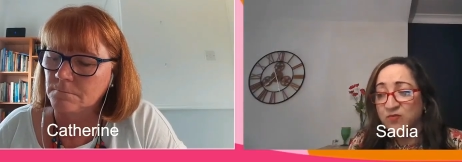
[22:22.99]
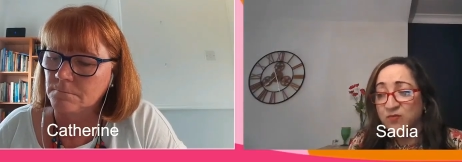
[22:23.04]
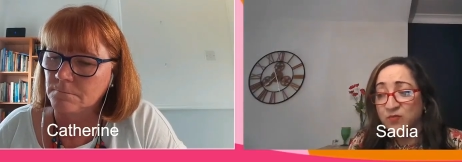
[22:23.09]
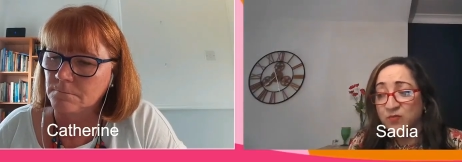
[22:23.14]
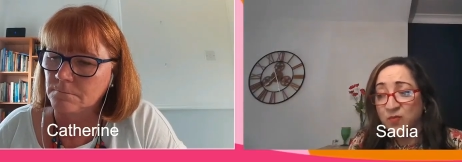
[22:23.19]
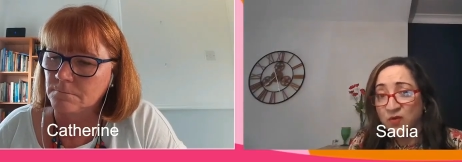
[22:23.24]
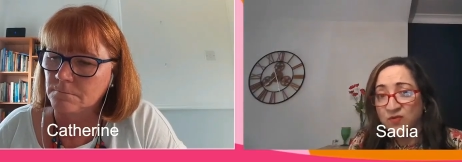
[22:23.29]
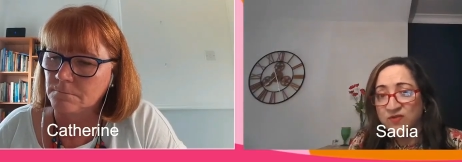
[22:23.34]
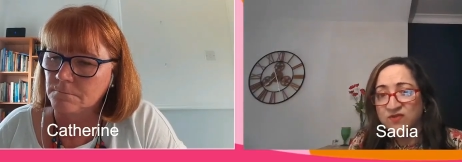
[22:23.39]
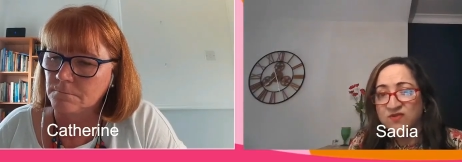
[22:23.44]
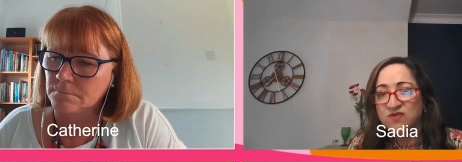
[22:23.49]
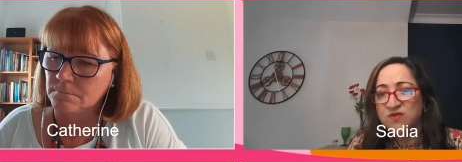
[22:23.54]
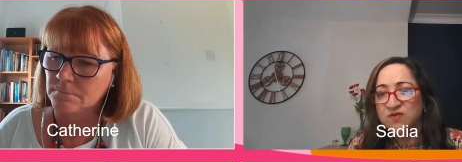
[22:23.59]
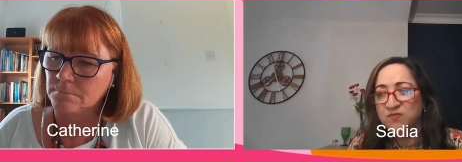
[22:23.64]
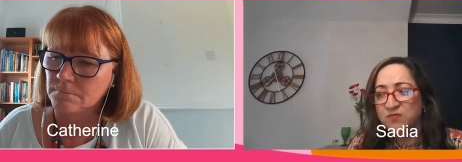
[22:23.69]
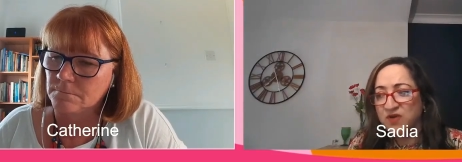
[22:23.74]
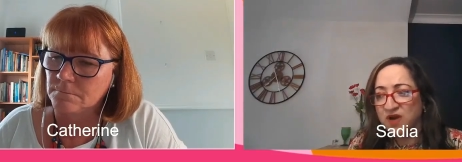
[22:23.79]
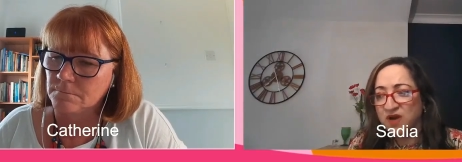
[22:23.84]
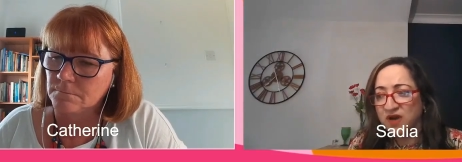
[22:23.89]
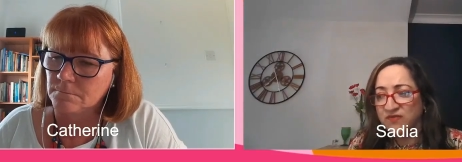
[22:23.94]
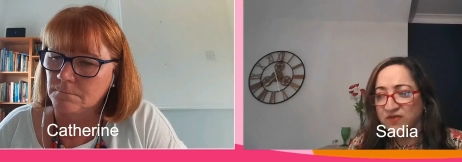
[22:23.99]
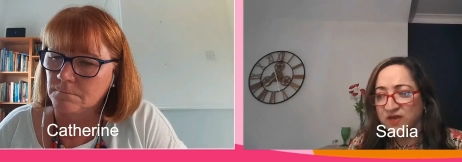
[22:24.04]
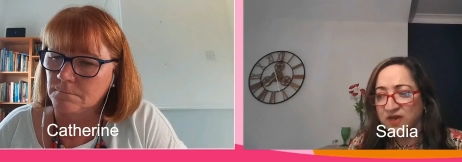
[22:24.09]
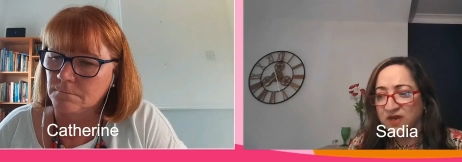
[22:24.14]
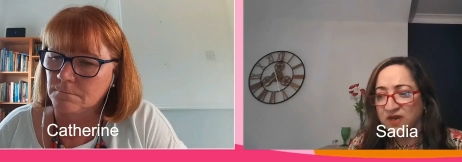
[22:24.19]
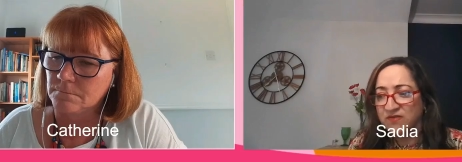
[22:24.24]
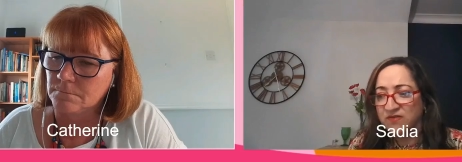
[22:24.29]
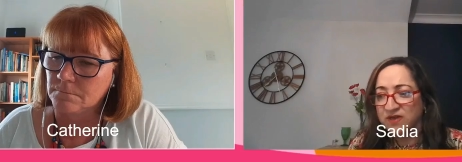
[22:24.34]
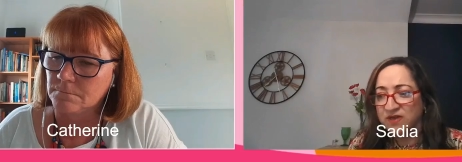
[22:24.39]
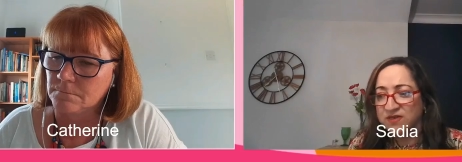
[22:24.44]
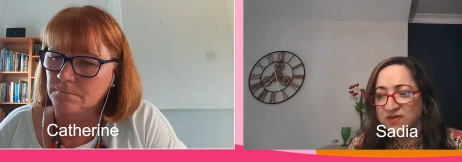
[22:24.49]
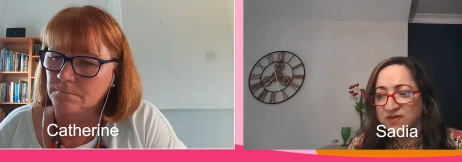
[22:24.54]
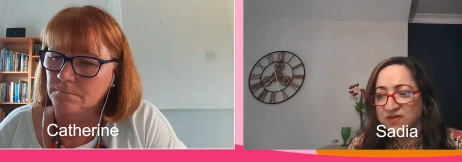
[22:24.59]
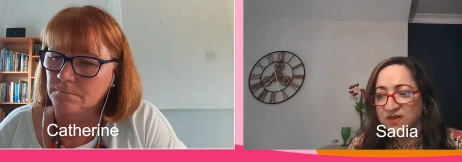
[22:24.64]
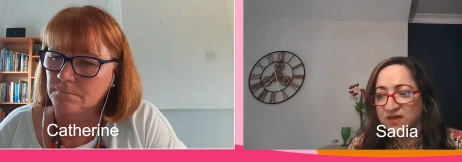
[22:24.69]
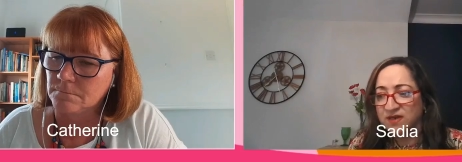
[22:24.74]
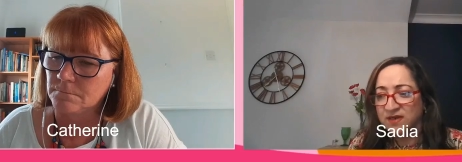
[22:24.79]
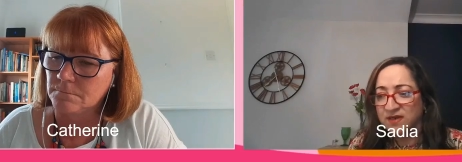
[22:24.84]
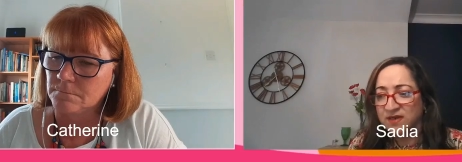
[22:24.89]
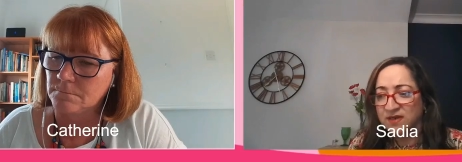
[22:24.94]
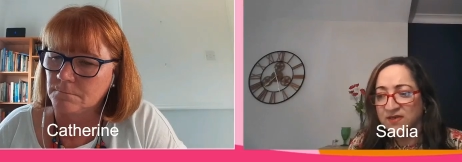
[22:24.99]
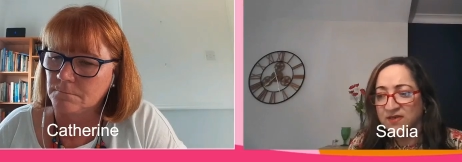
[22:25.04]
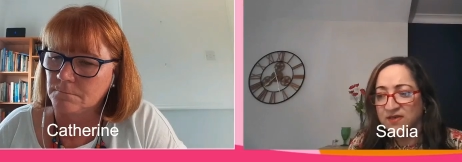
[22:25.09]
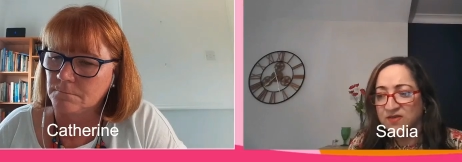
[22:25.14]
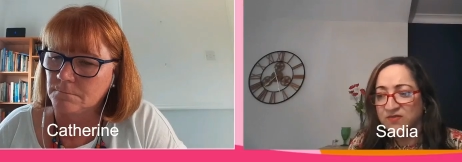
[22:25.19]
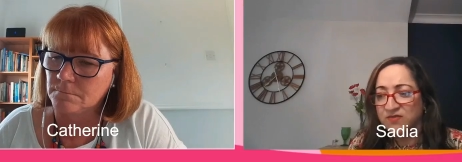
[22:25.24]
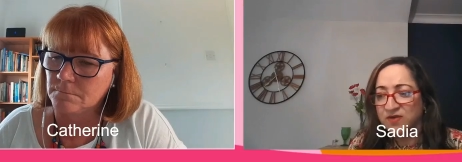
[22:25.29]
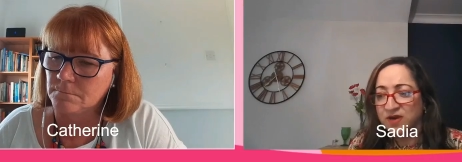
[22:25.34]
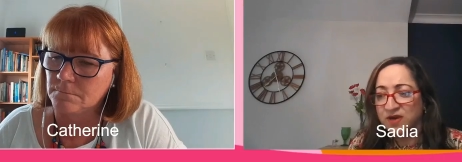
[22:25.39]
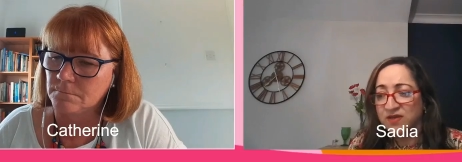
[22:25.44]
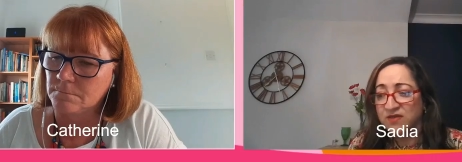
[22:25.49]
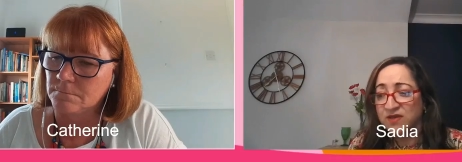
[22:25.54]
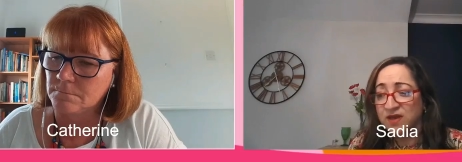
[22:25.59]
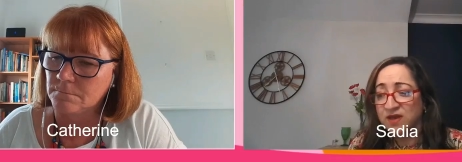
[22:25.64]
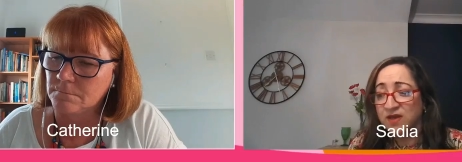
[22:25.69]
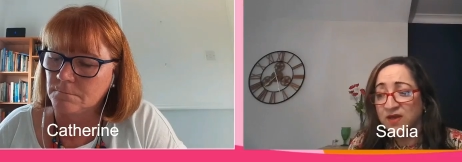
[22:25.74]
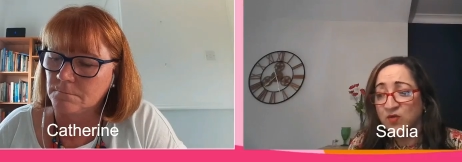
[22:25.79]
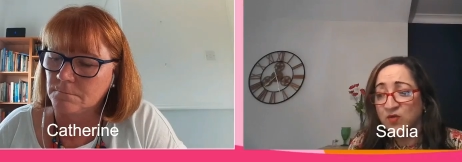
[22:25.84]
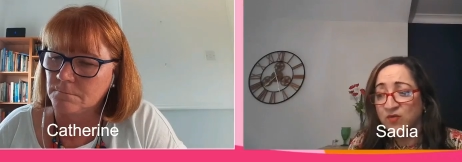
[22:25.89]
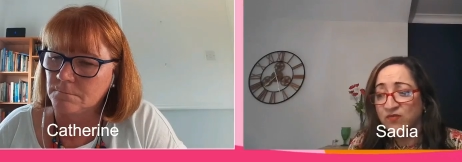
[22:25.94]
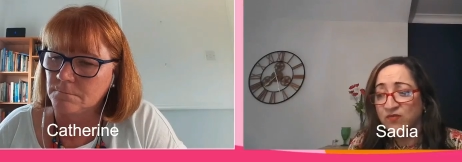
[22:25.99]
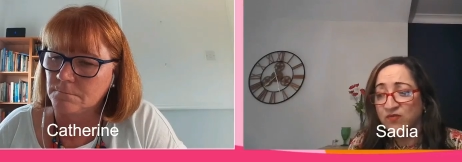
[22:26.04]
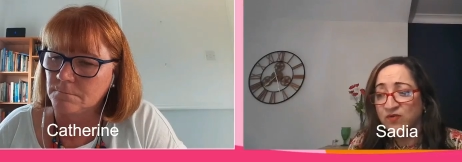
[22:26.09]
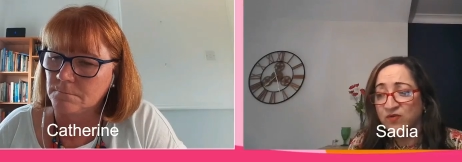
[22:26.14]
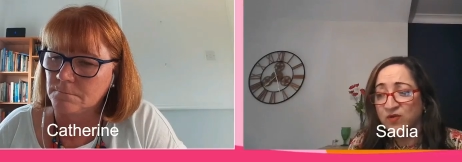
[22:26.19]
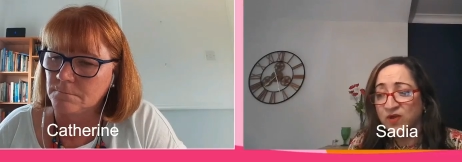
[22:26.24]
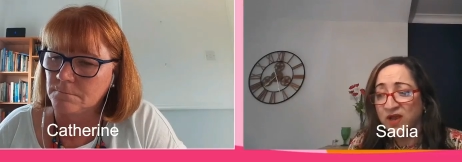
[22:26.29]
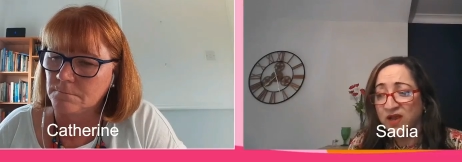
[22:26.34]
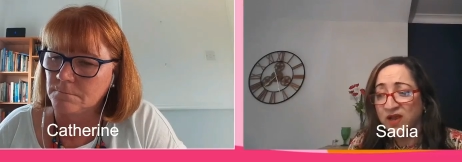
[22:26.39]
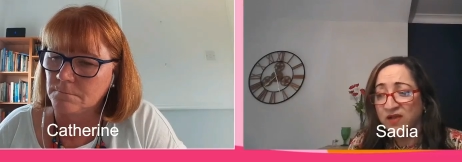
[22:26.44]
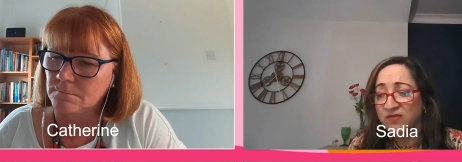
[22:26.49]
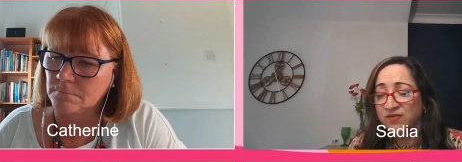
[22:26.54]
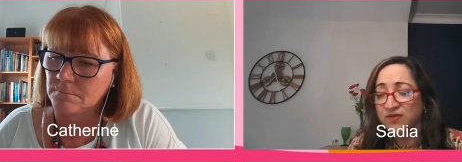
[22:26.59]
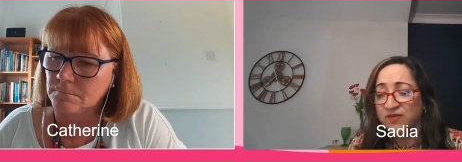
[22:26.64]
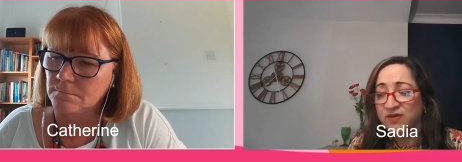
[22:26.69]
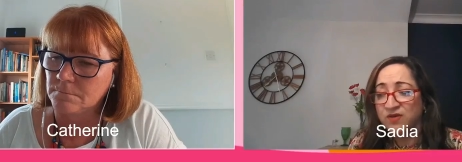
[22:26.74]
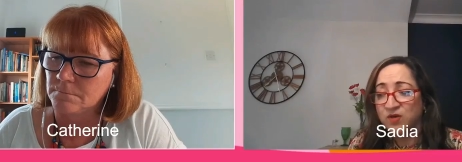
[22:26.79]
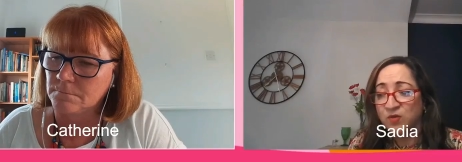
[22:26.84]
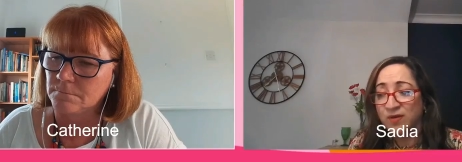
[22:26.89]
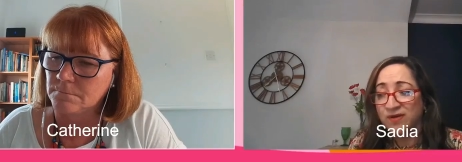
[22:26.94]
Speaker 1: people living with breast cancer in the most deprived areas in England